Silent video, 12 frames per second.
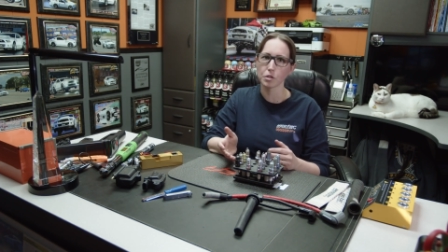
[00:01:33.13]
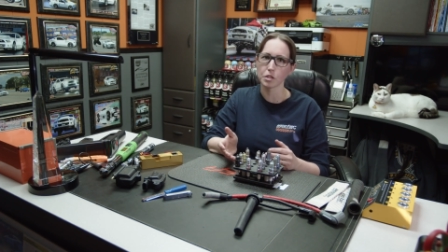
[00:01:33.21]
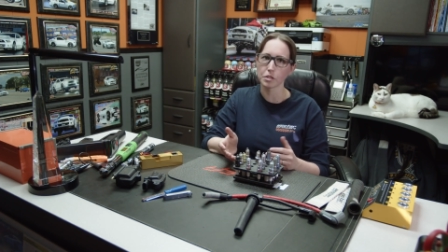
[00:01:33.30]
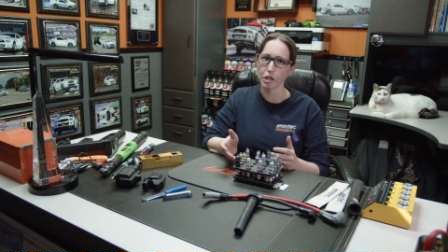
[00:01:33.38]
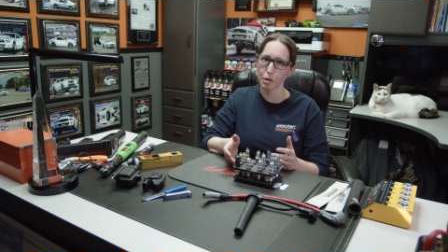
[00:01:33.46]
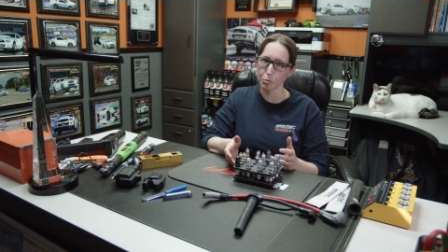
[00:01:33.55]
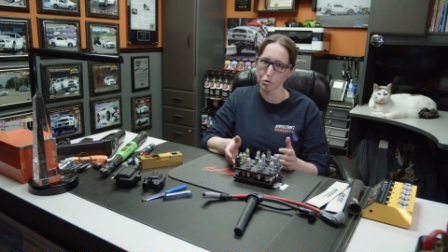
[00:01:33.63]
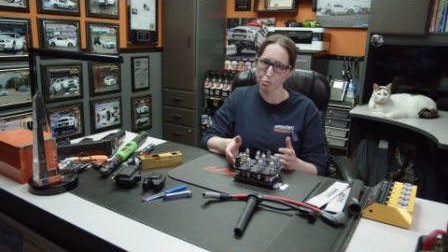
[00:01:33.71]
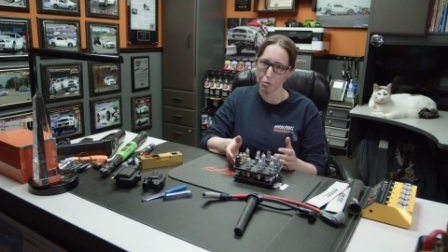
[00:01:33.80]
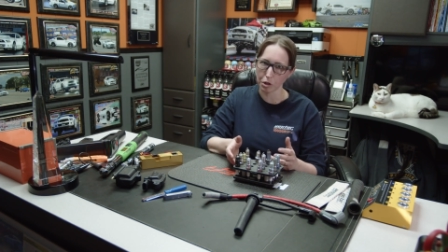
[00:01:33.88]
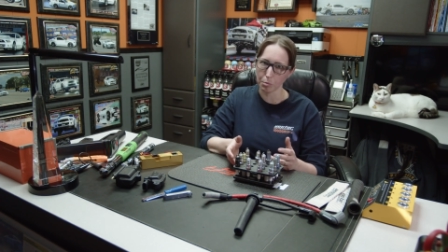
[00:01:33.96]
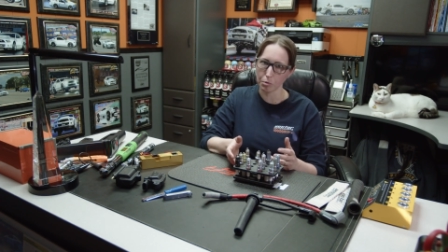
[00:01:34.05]
the type of
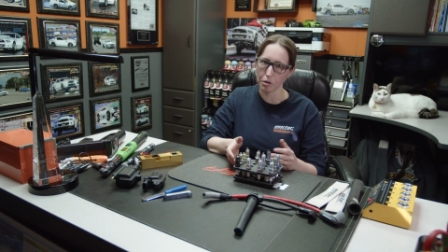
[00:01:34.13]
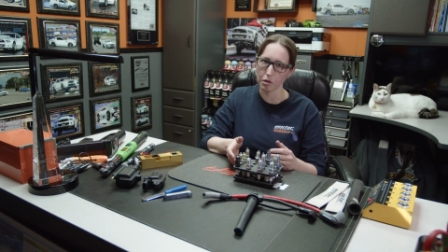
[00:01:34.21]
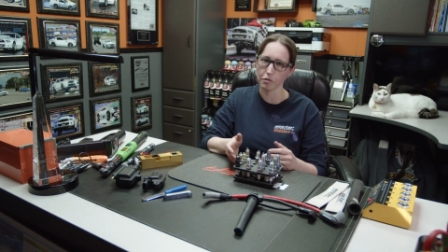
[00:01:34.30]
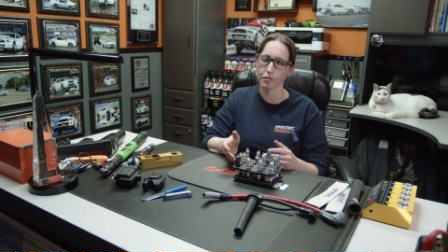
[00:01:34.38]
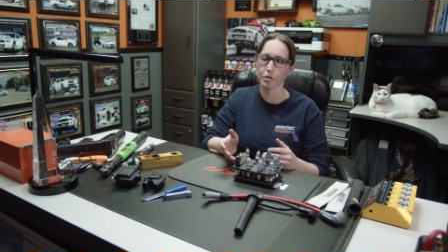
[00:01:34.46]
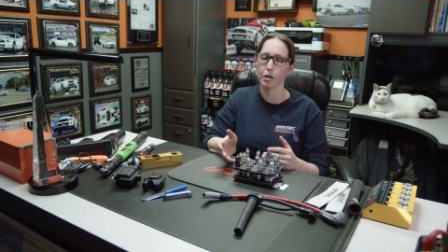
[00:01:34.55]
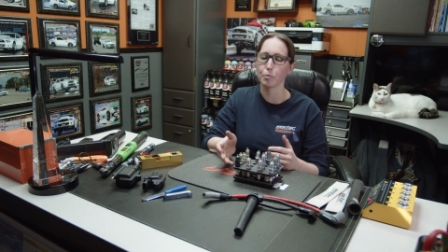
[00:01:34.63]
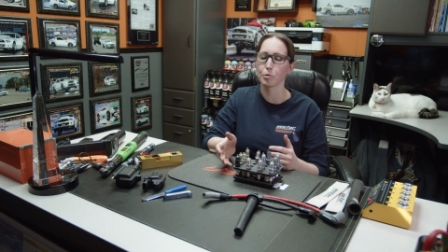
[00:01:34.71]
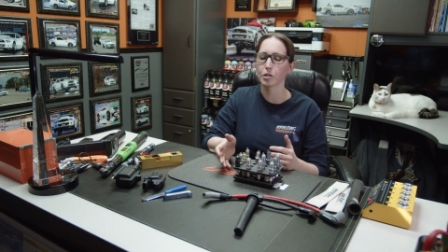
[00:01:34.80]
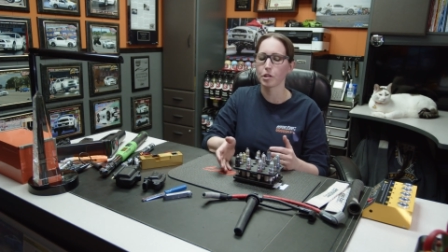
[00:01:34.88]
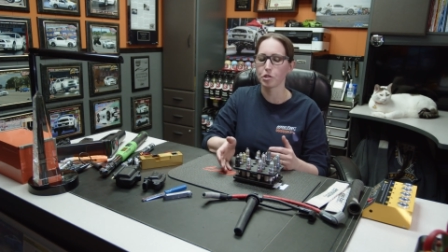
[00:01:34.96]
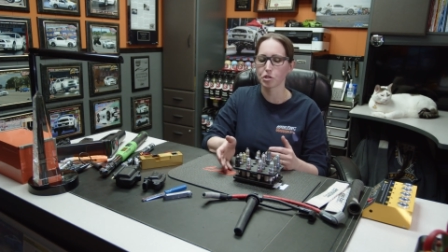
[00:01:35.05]
spark plug for your
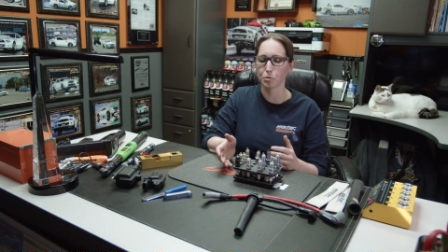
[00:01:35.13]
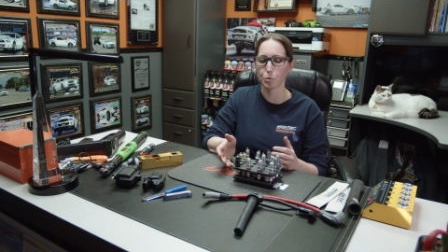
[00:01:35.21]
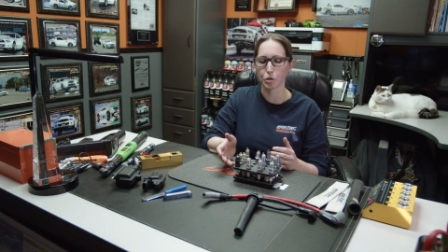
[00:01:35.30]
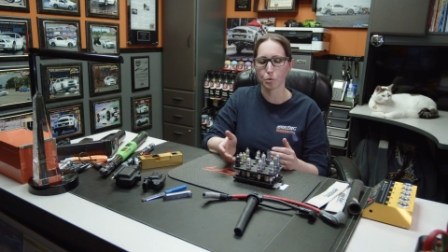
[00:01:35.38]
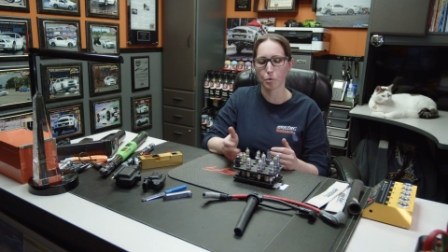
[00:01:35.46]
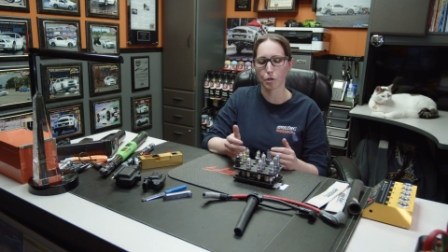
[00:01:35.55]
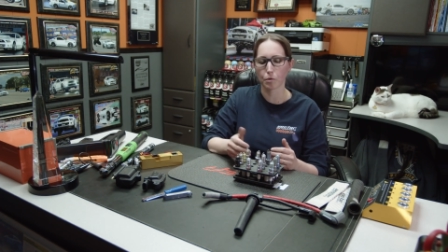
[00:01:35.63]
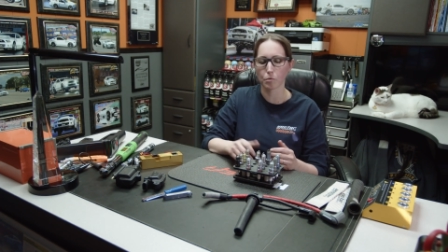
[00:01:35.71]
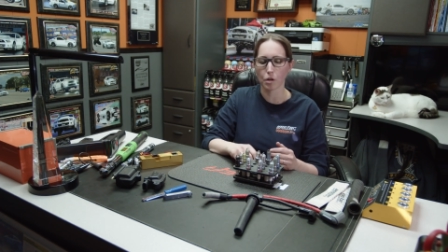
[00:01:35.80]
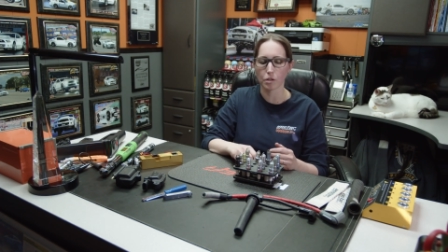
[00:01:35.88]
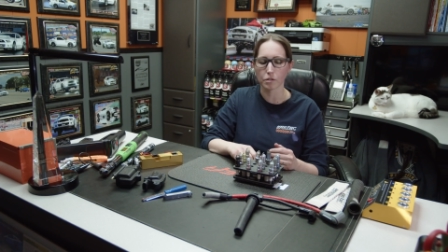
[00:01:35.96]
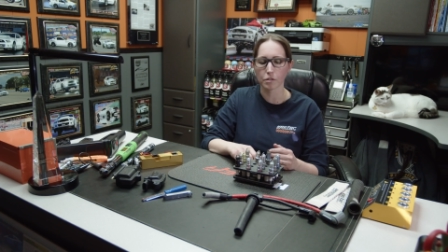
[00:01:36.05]
application what you want to
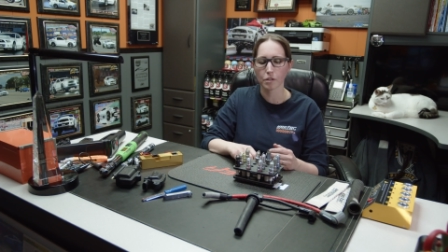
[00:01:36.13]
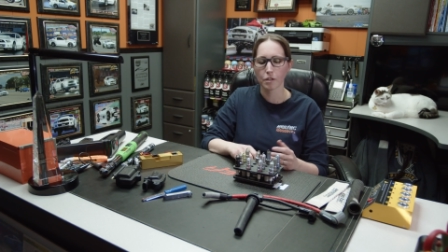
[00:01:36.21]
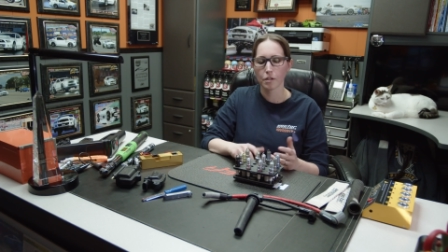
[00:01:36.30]
run.